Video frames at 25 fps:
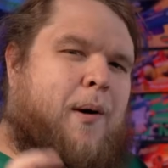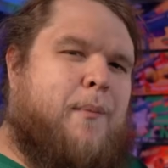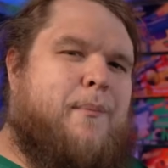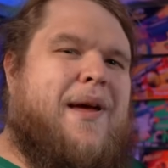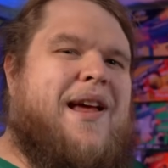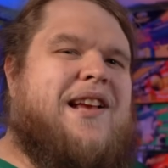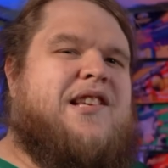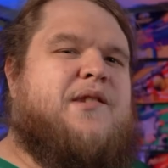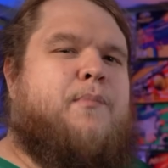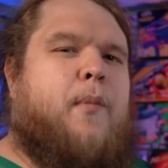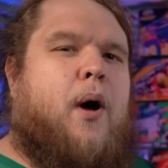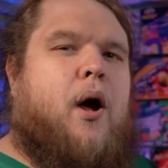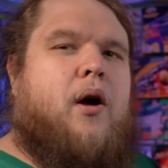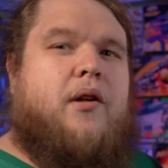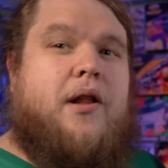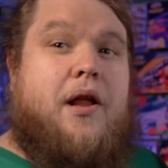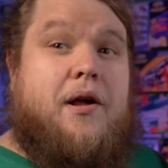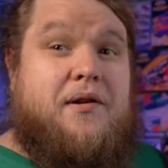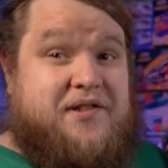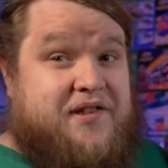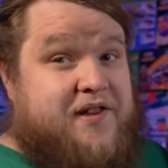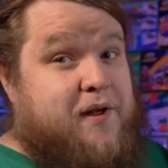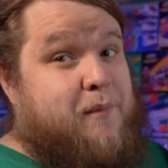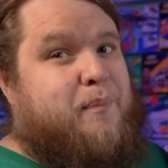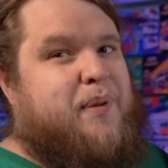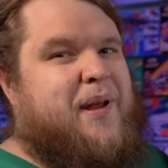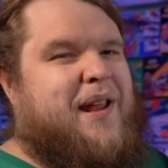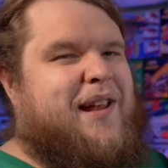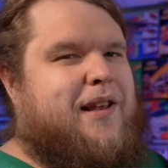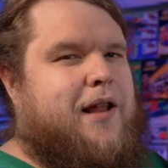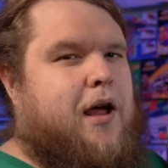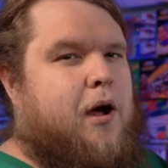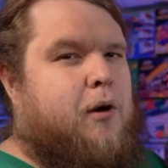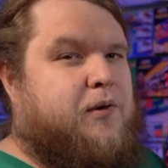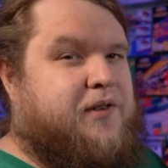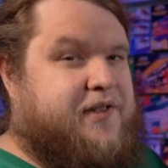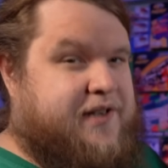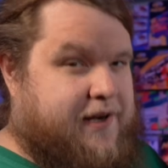what makes Marlow's The
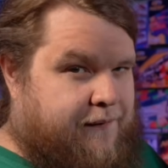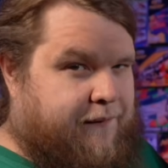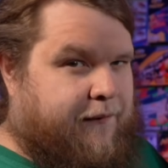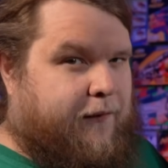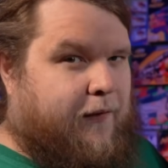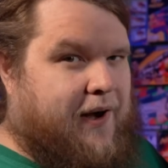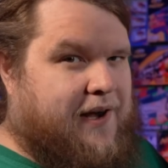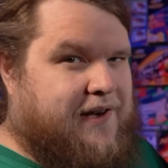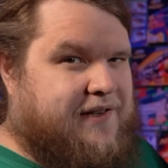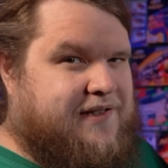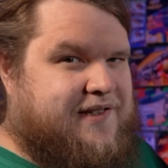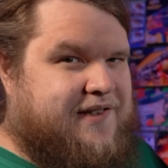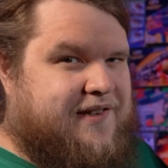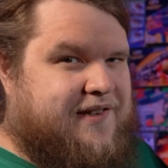Pillow different?